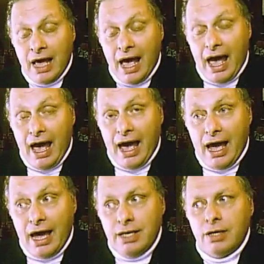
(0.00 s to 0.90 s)

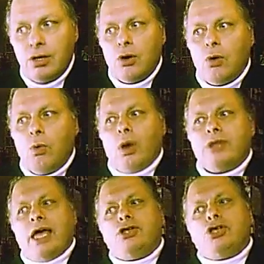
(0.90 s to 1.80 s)
And what
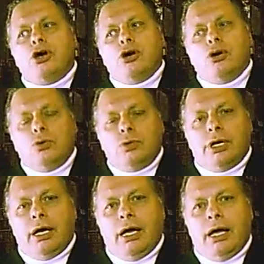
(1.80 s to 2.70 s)
they do
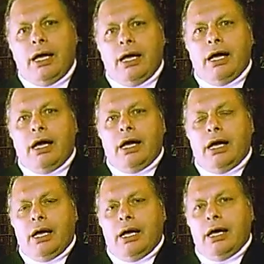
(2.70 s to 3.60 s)

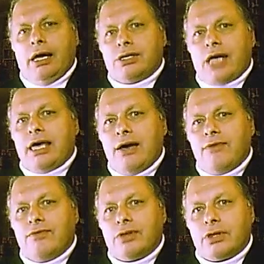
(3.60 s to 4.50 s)
is they
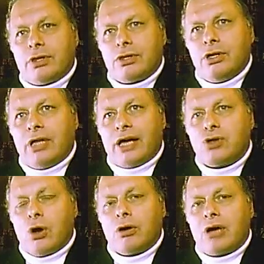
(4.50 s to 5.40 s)
give the
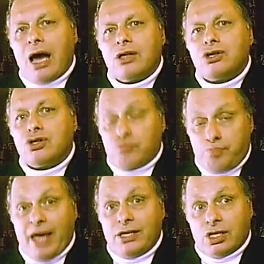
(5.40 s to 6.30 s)
Electoral College
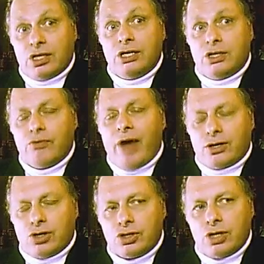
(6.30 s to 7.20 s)
basically
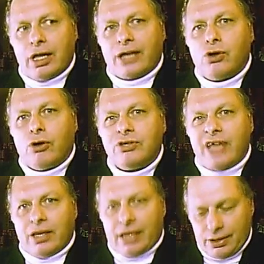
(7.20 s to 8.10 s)
directions, the electoral
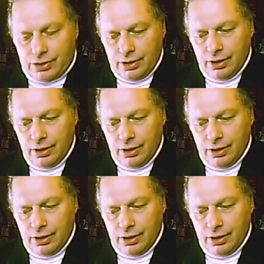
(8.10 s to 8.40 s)
delegates.